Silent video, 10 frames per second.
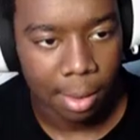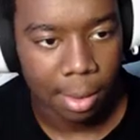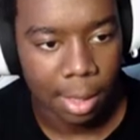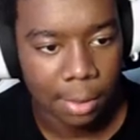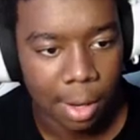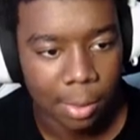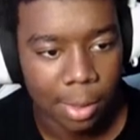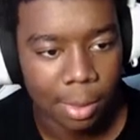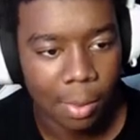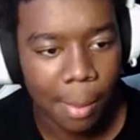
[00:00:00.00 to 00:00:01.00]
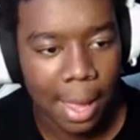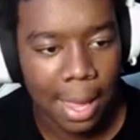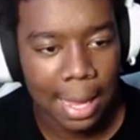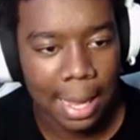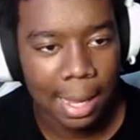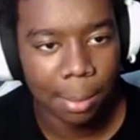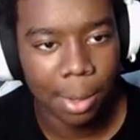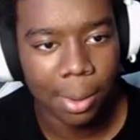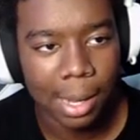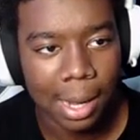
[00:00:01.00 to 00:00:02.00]
Let's follow it. Why am I a hand,
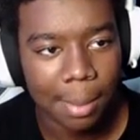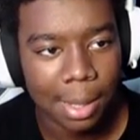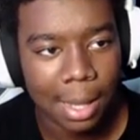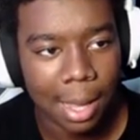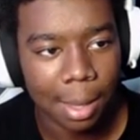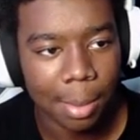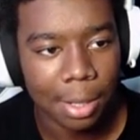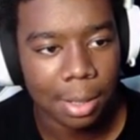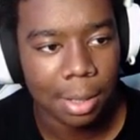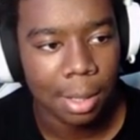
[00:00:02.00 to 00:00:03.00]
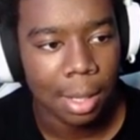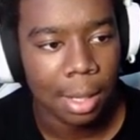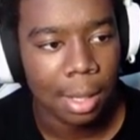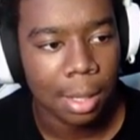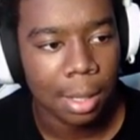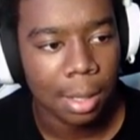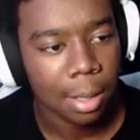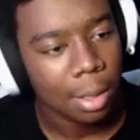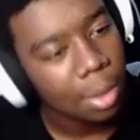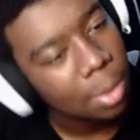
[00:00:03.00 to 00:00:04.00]
bro? Can I be like a person?
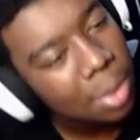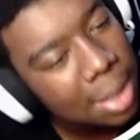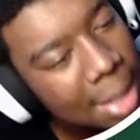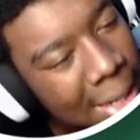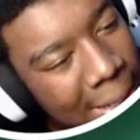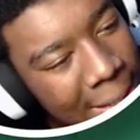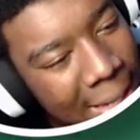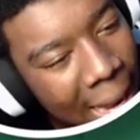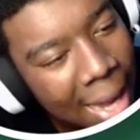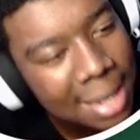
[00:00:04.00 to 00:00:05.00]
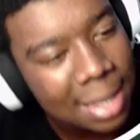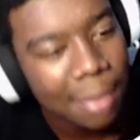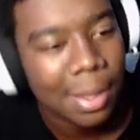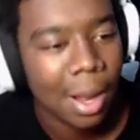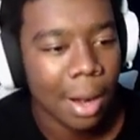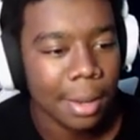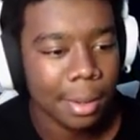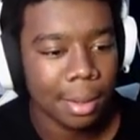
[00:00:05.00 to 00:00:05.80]
Who's that say? Sky's lovely garden?